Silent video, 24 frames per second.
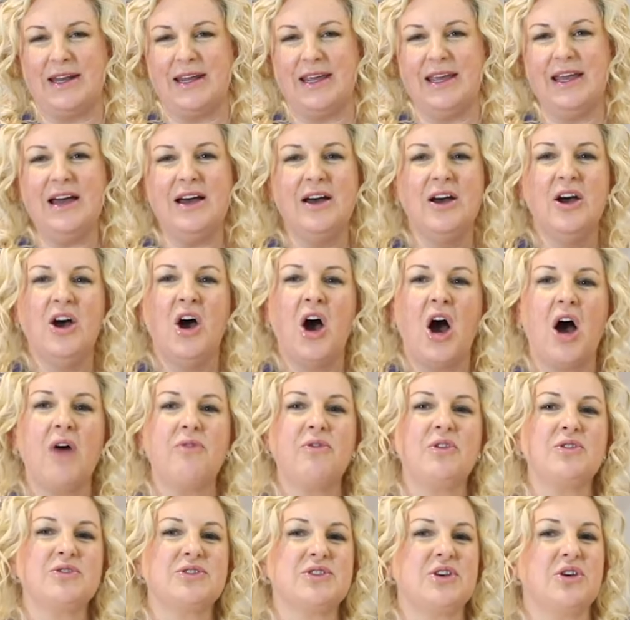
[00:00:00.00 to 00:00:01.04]
here. I've
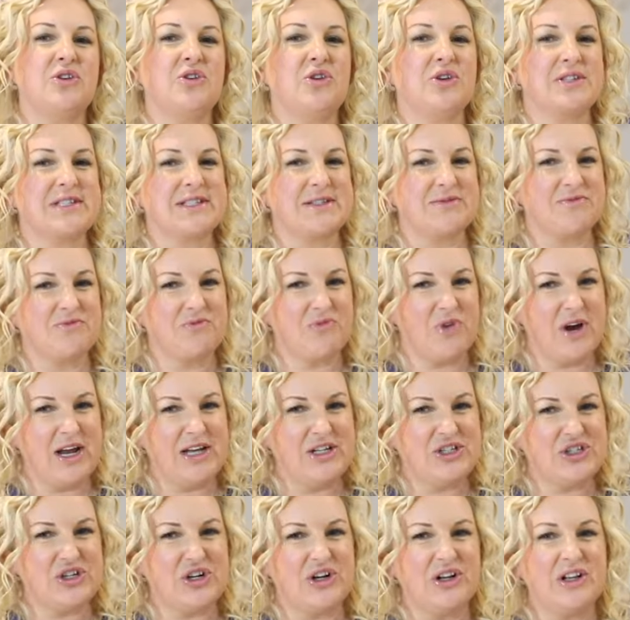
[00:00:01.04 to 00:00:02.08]
also got some
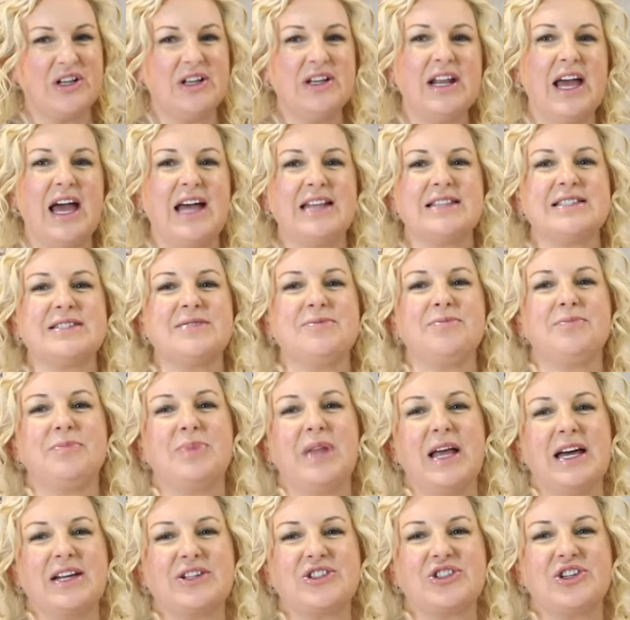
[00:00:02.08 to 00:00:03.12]
red chocolate and some
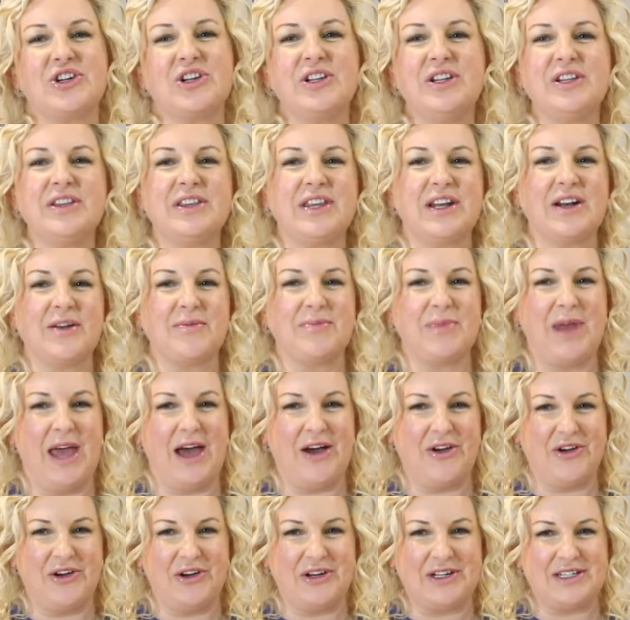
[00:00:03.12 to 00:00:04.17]
black chocolate that I'm now
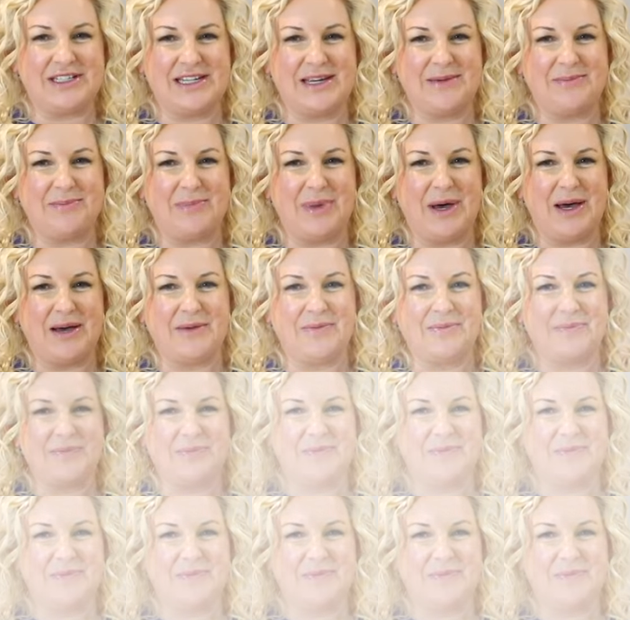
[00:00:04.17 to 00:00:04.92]
going to temper.